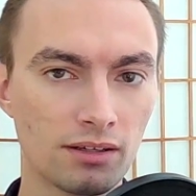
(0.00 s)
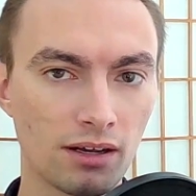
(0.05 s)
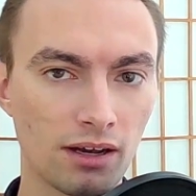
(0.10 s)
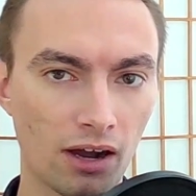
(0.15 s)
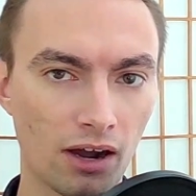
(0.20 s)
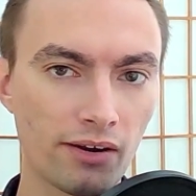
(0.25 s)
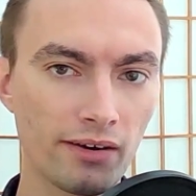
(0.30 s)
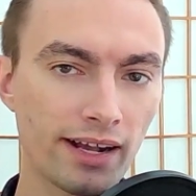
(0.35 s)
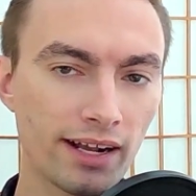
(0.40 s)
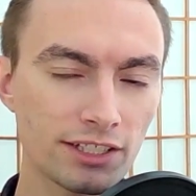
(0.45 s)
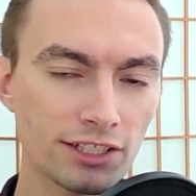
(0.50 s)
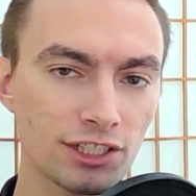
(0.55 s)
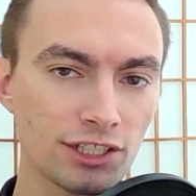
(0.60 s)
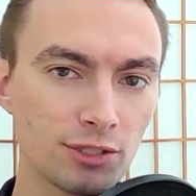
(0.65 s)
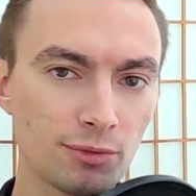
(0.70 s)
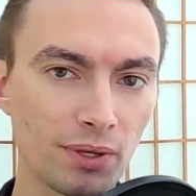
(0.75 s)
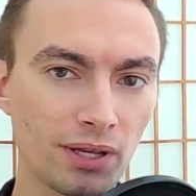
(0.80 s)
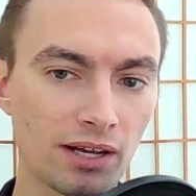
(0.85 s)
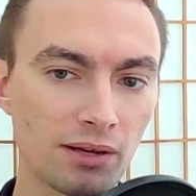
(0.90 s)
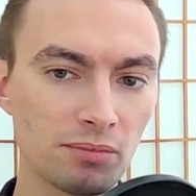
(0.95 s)
our actions
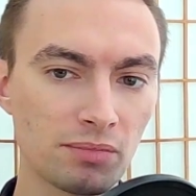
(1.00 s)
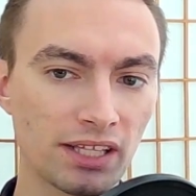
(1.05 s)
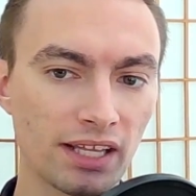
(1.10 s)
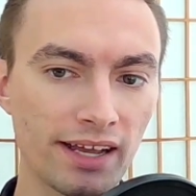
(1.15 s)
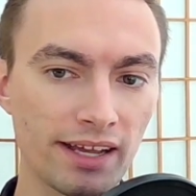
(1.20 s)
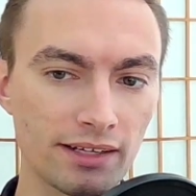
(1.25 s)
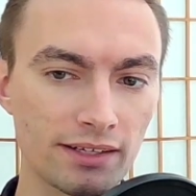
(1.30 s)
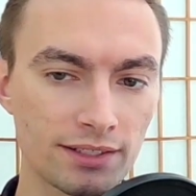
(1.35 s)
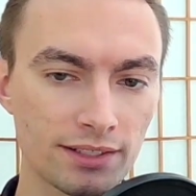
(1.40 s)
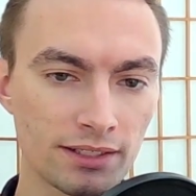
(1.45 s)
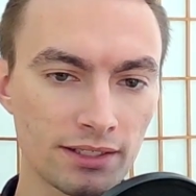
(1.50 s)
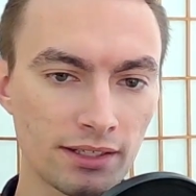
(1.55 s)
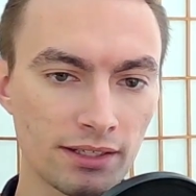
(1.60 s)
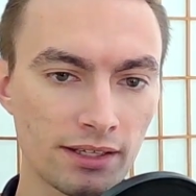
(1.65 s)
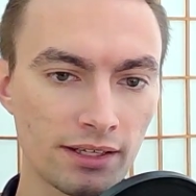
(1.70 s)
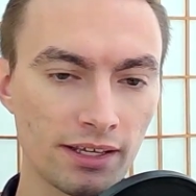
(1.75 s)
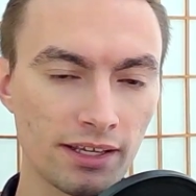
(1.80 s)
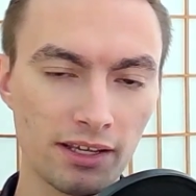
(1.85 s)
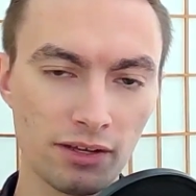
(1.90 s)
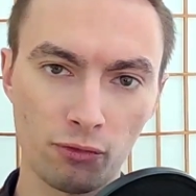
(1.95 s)
become light
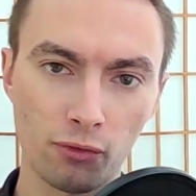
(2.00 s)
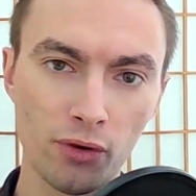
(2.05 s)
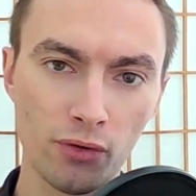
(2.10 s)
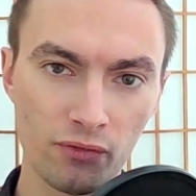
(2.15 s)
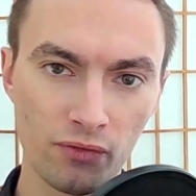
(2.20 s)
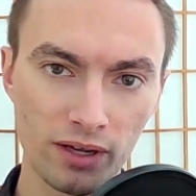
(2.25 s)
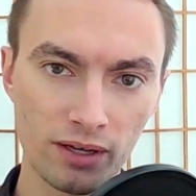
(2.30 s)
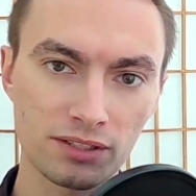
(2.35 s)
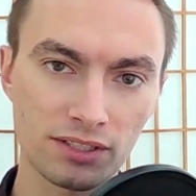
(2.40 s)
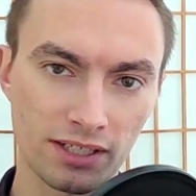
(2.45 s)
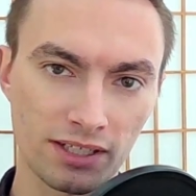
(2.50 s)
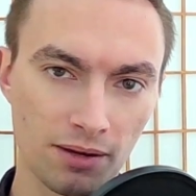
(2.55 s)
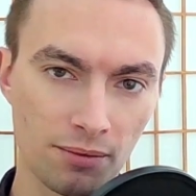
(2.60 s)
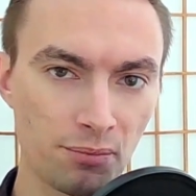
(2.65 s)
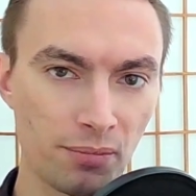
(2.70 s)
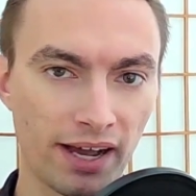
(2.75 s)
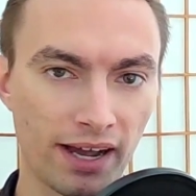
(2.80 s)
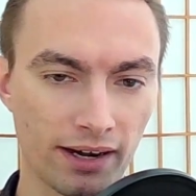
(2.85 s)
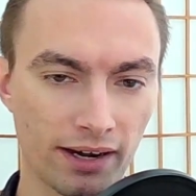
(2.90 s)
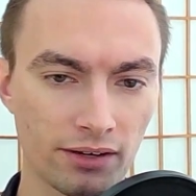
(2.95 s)
if we fail to come
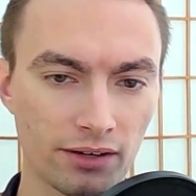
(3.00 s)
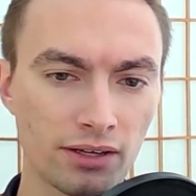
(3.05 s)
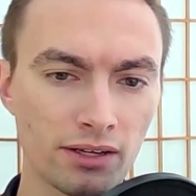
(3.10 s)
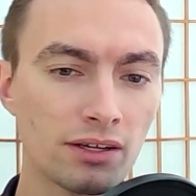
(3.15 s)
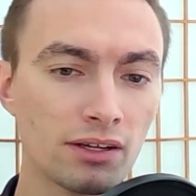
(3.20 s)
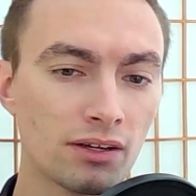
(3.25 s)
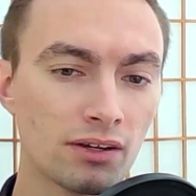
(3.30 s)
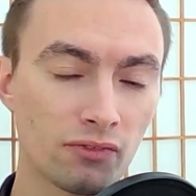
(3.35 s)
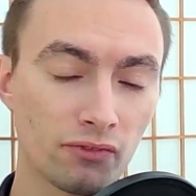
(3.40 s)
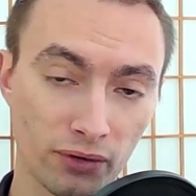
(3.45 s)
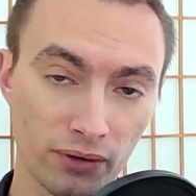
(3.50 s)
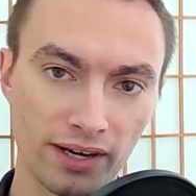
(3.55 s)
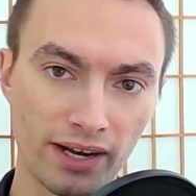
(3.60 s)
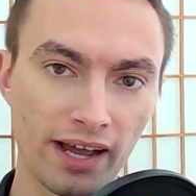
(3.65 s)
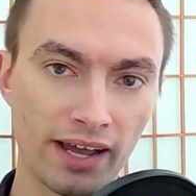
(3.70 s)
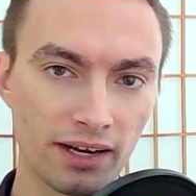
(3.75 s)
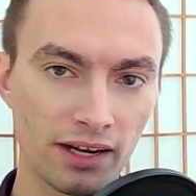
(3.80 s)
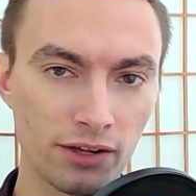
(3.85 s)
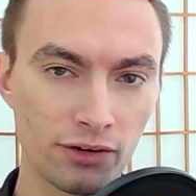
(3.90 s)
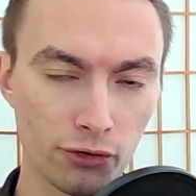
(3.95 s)
back for
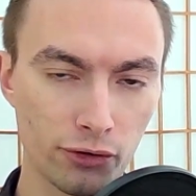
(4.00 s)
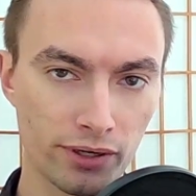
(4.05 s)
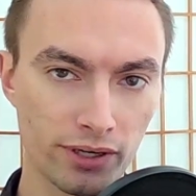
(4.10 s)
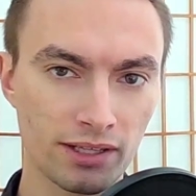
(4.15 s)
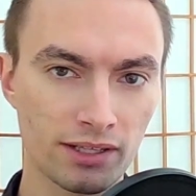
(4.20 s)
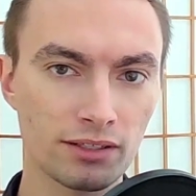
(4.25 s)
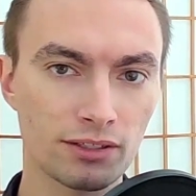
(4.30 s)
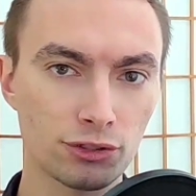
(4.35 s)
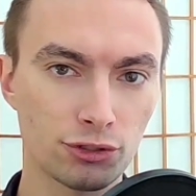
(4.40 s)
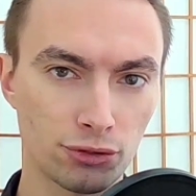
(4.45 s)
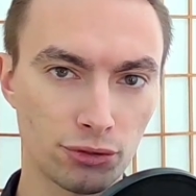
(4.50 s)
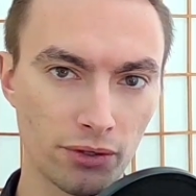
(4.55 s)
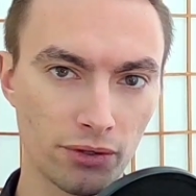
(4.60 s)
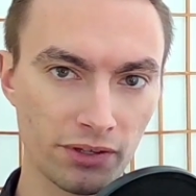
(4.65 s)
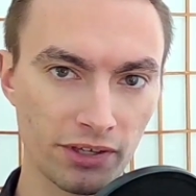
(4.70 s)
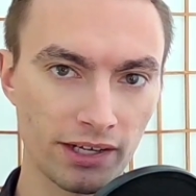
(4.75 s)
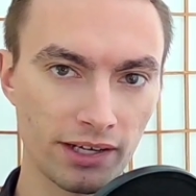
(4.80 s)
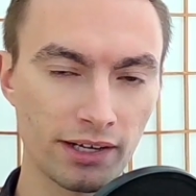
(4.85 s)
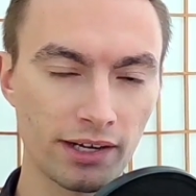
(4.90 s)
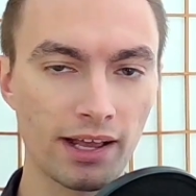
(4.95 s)
900
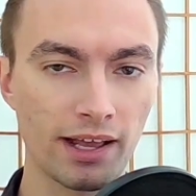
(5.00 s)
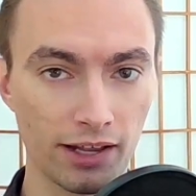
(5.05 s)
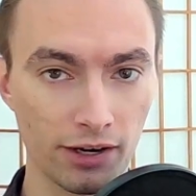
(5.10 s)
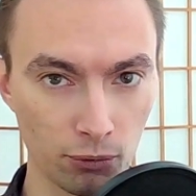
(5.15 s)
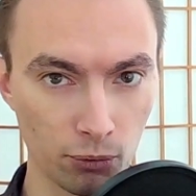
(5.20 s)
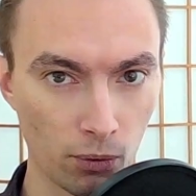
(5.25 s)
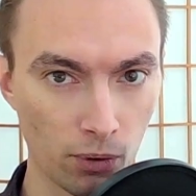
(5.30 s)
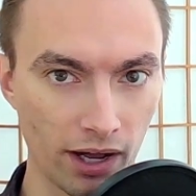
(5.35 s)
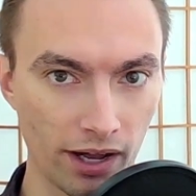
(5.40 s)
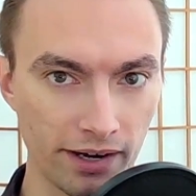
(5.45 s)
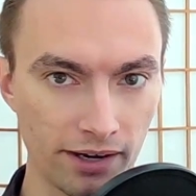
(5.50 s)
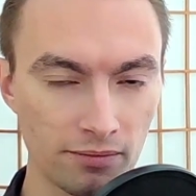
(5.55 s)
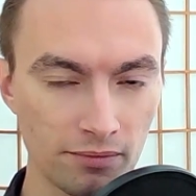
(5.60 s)
trillion and one.